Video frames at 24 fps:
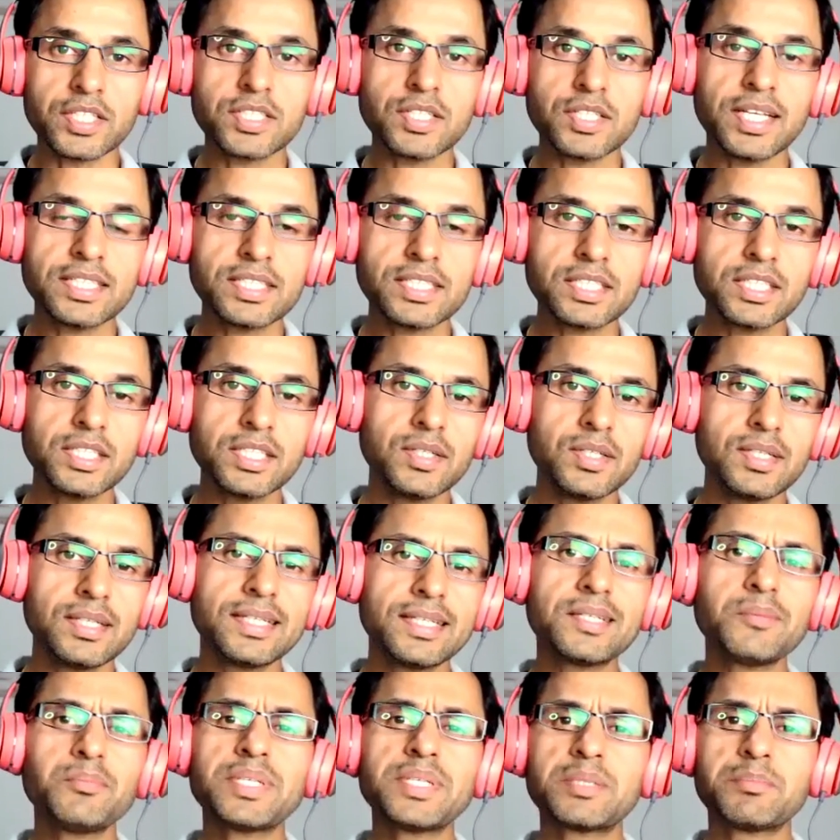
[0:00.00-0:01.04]
so let's go a
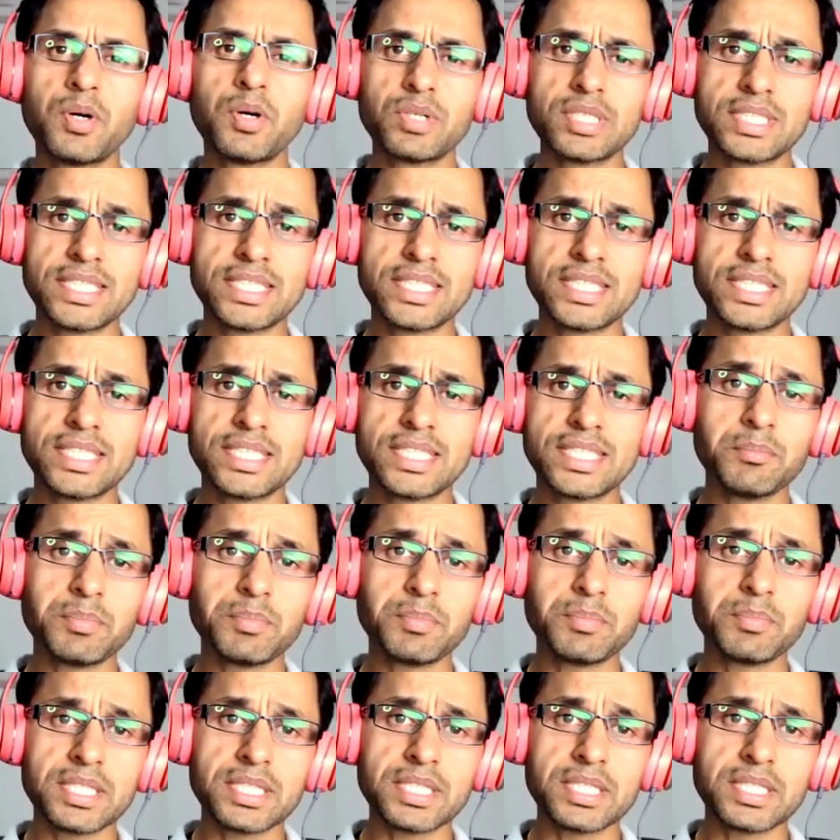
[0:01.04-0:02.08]
little bit more deep into
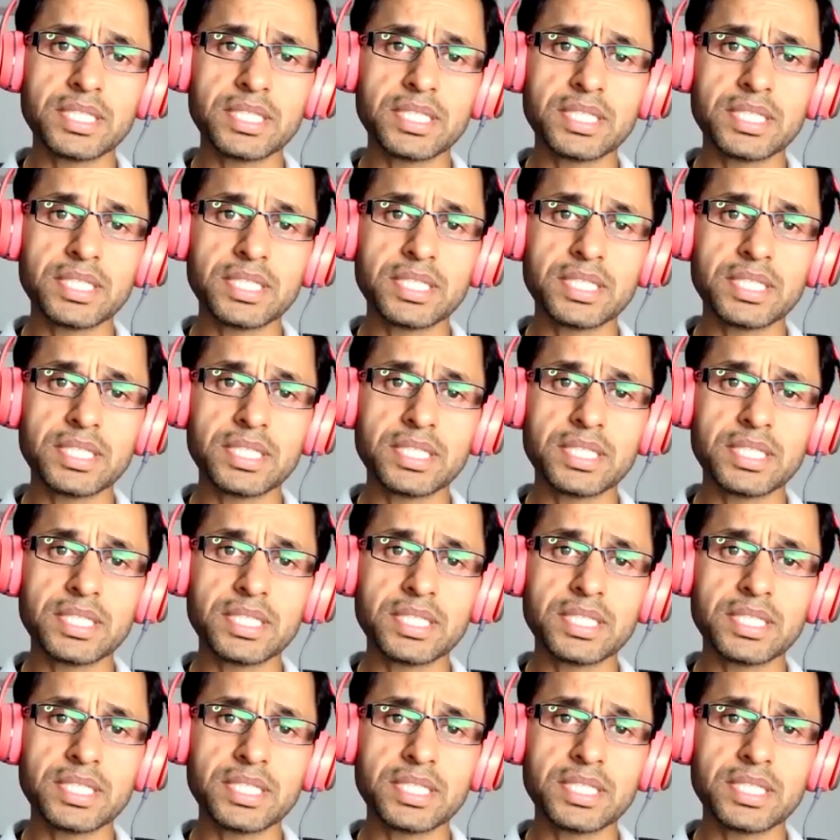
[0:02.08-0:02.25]
that.